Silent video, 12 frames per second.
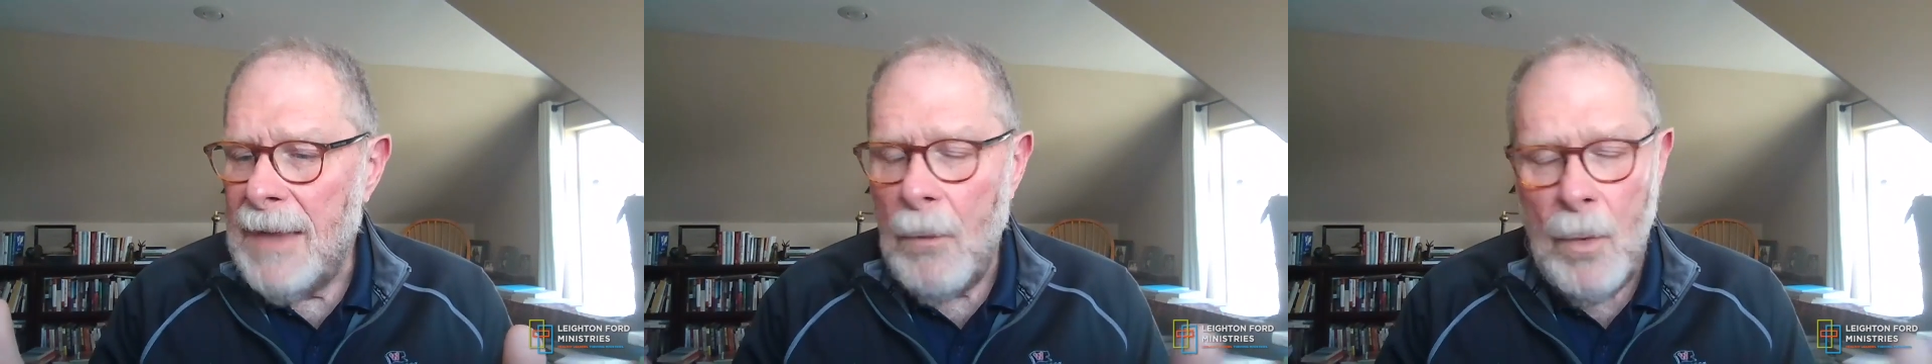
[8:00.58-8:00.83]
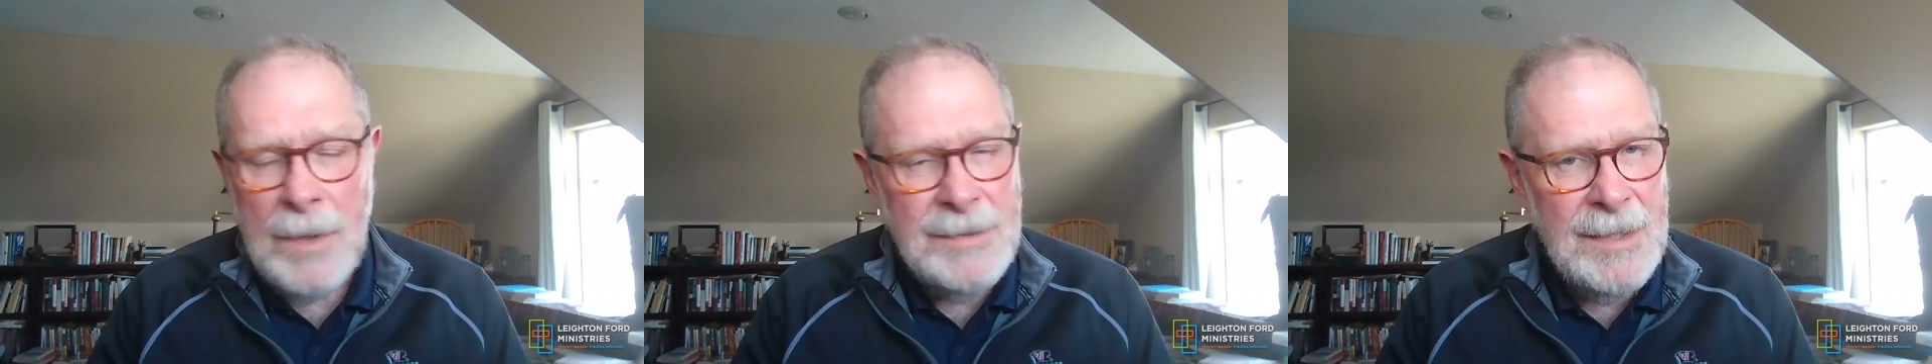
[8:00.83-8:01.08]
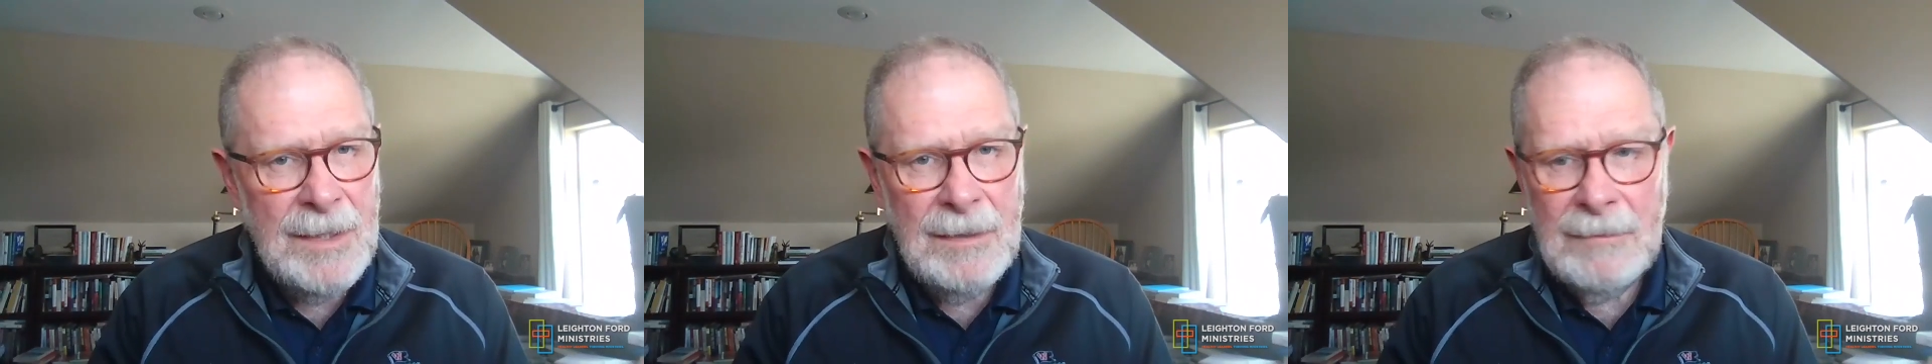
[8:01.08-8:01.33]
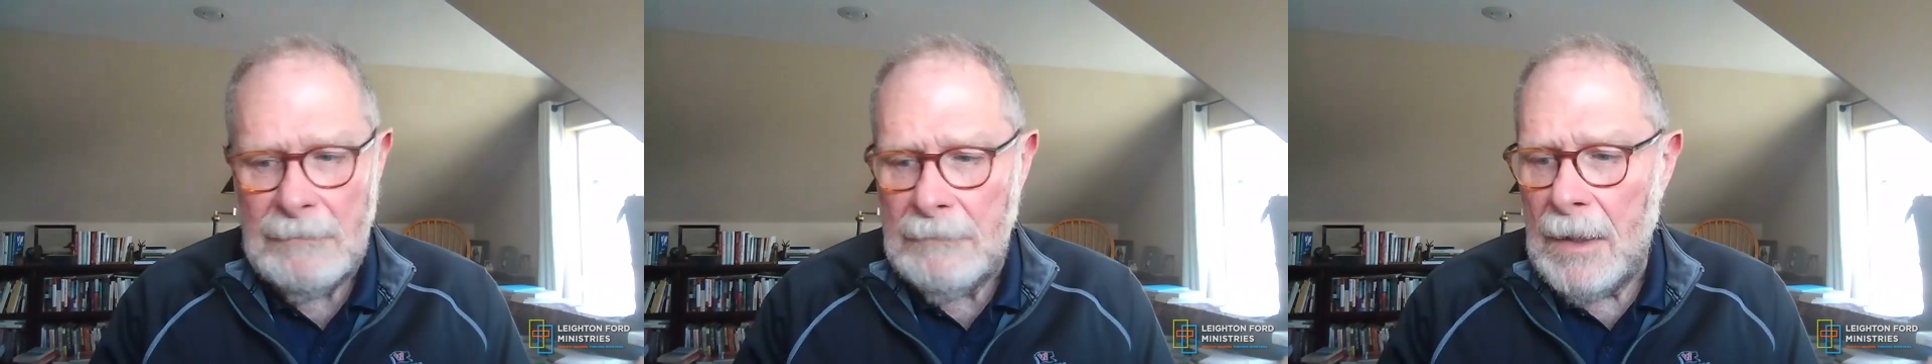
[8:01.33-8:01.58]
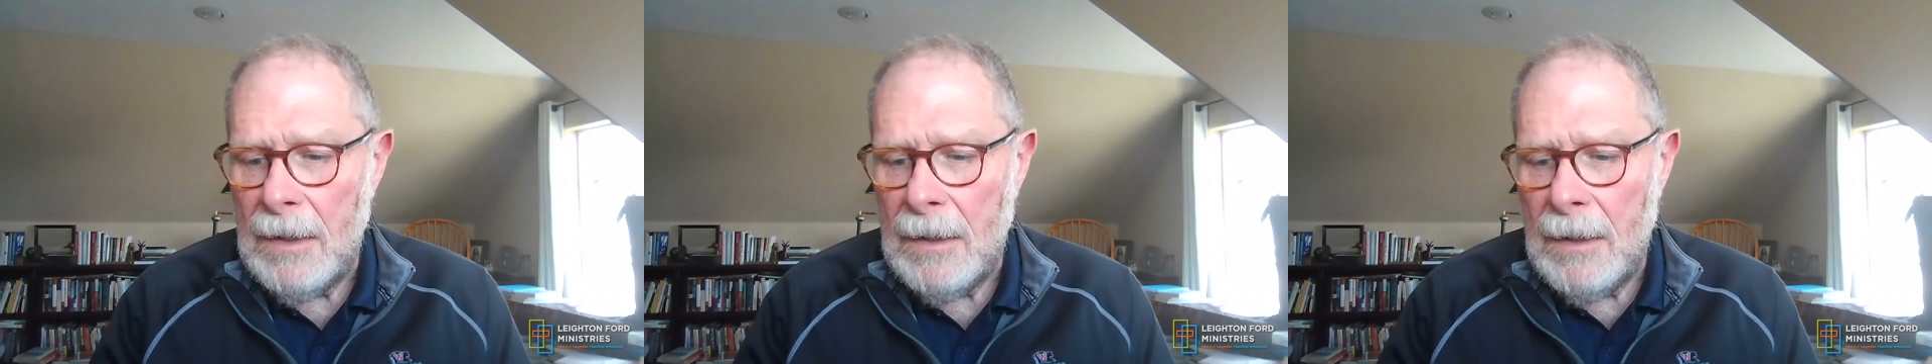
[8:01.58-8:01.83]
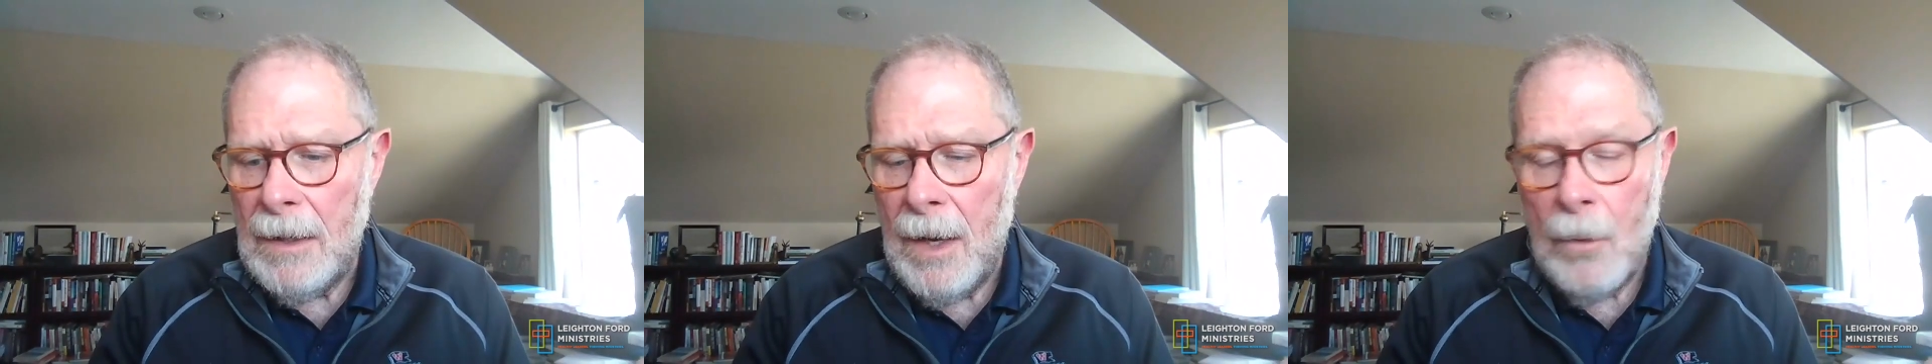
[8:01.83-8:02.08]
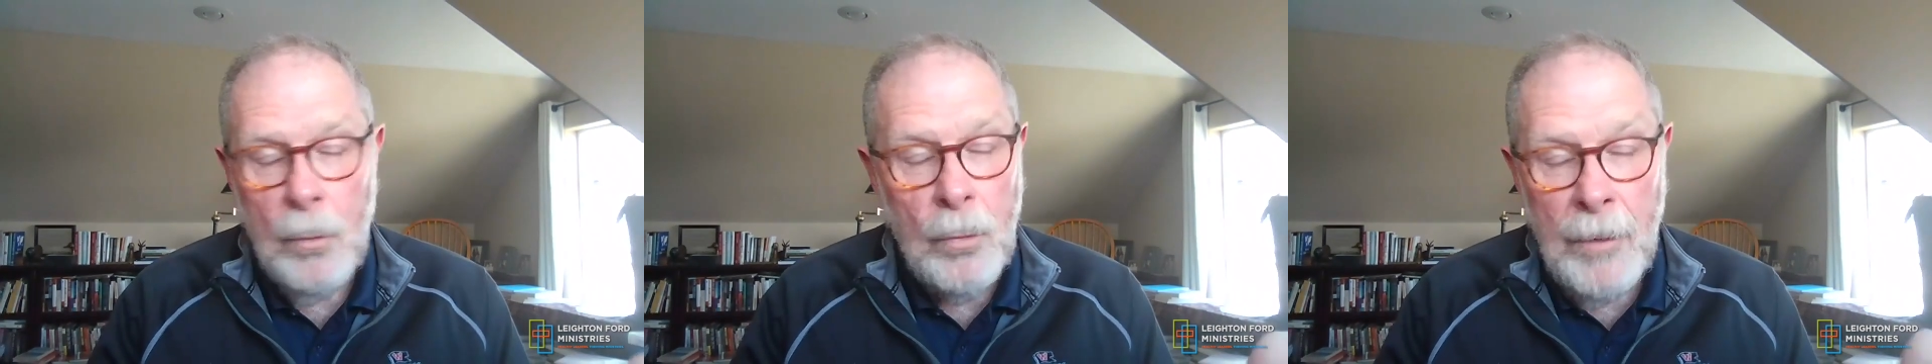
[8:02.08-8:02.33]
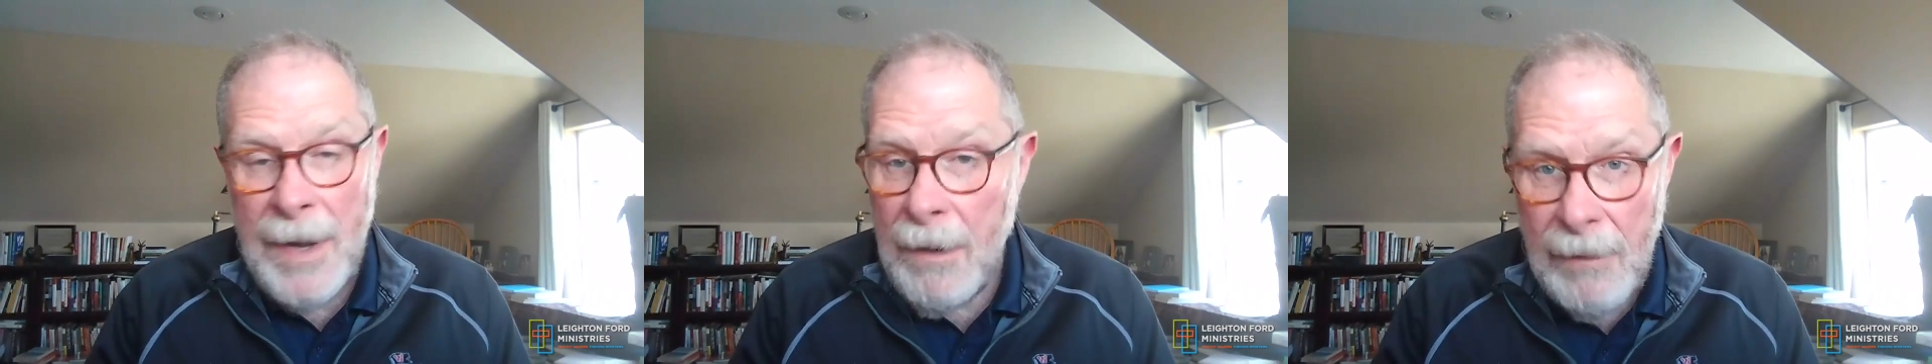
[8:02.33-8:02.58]
that wasn't a
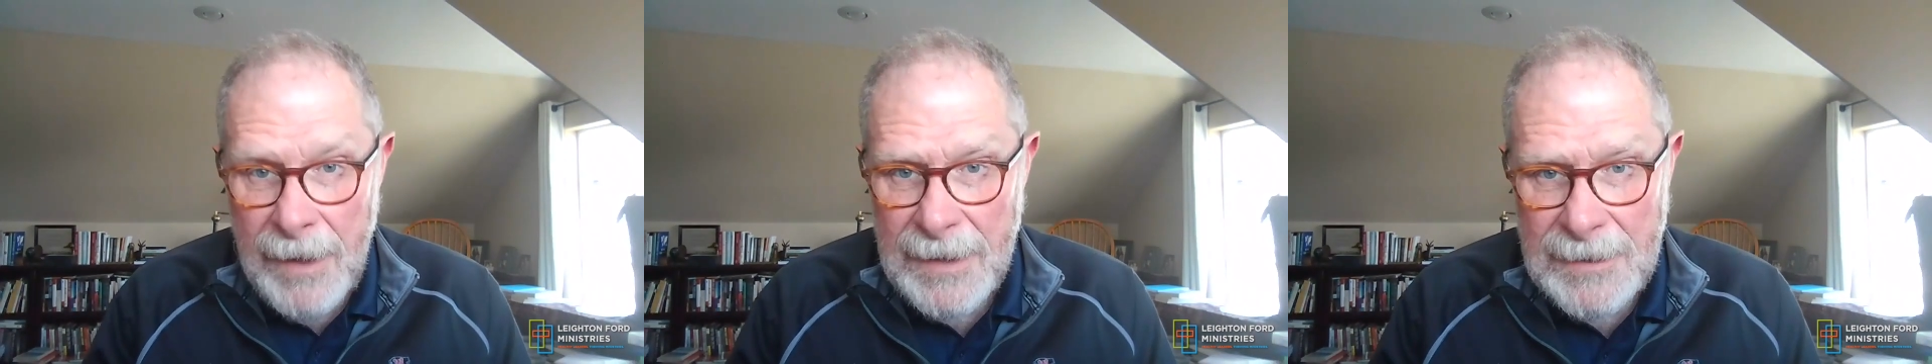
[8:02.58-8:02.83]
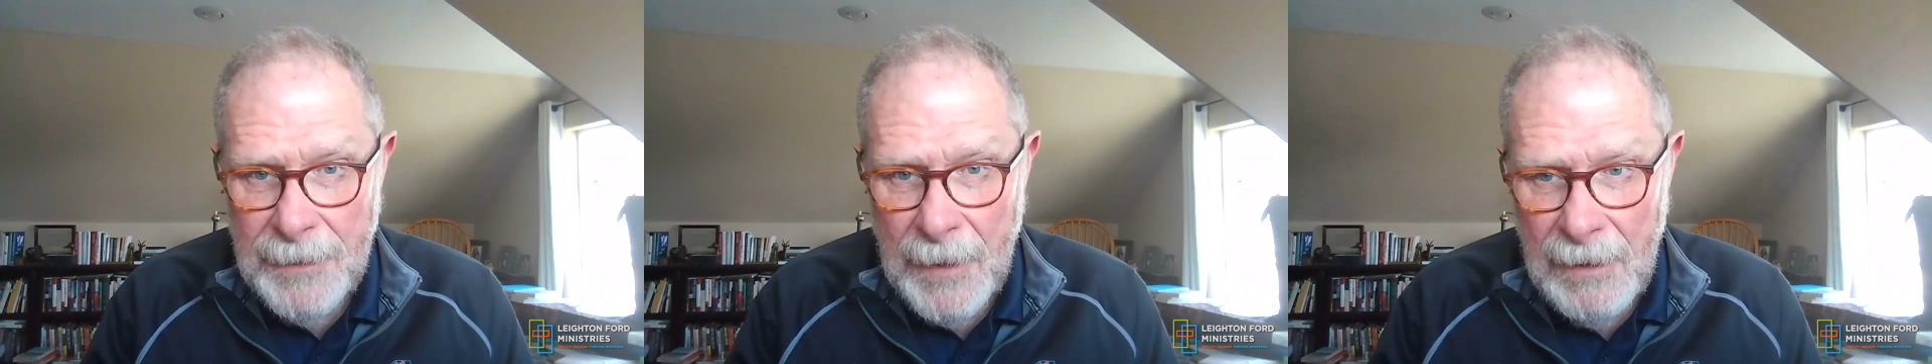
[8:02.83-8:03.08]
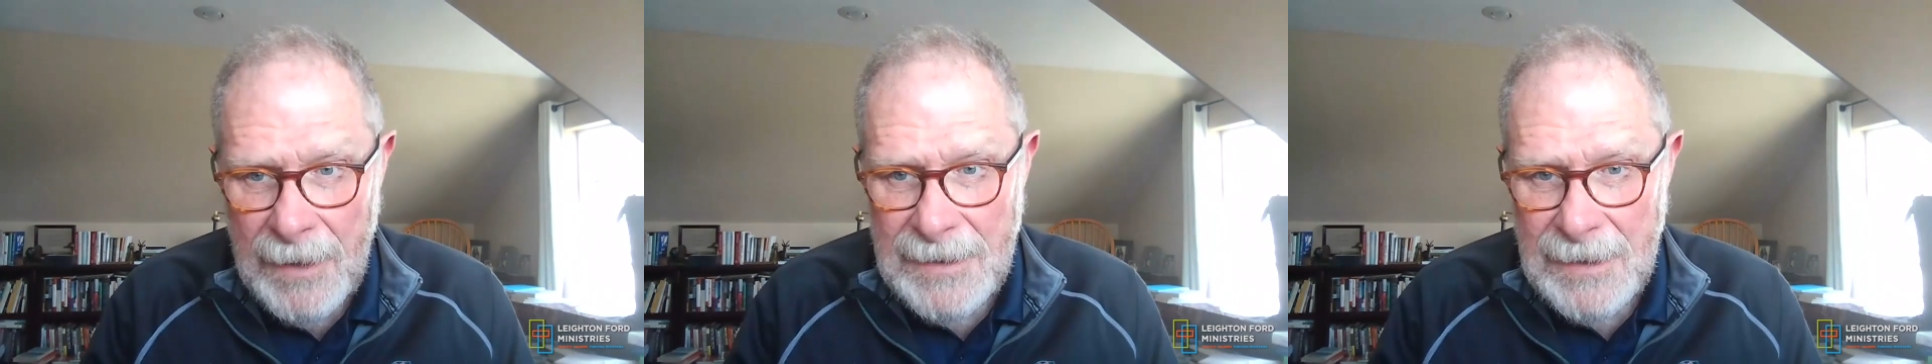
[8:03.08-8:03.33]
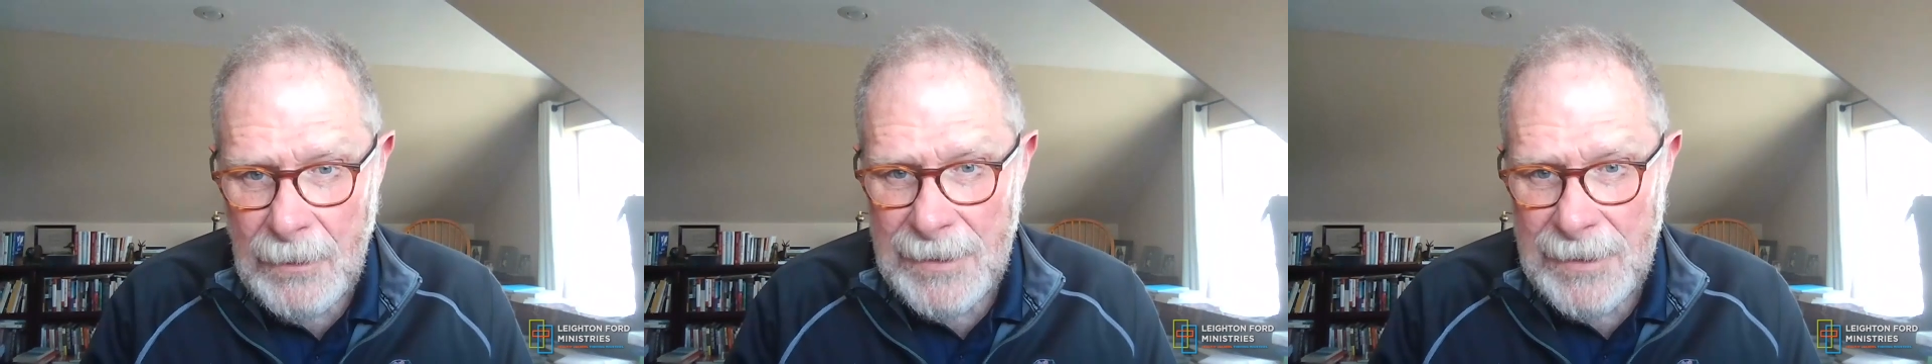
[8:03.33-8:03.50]
rare experience.